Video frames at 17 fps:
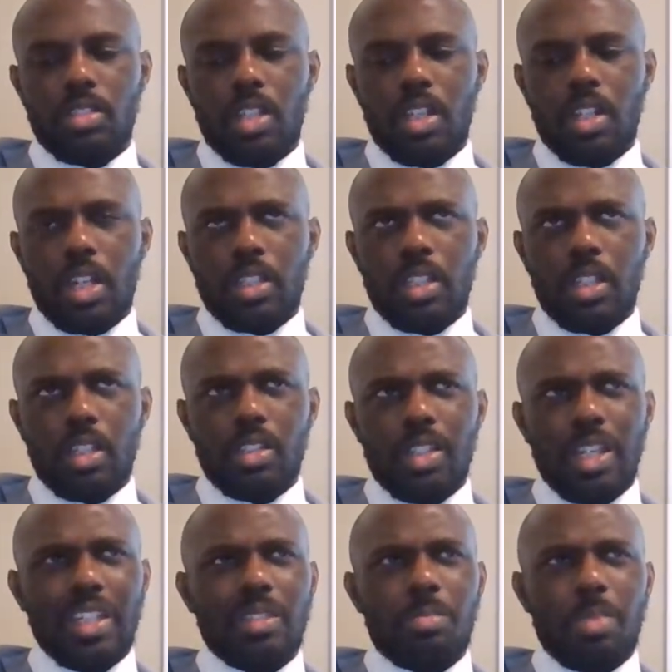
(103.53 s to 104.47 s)
And I think it
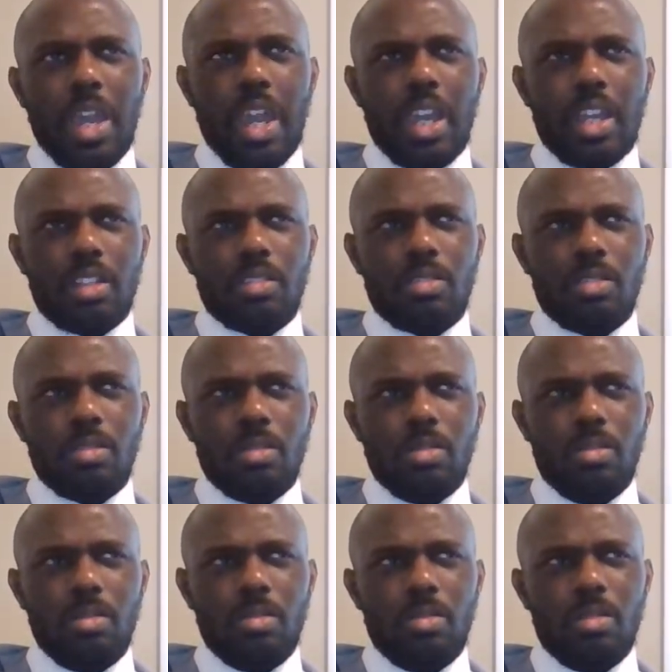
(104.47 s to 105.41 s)
dates back
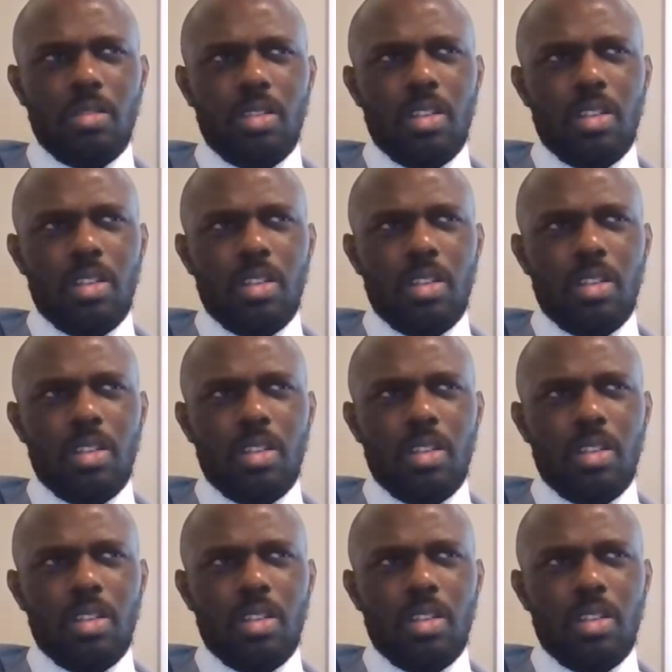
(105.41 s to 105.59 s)
to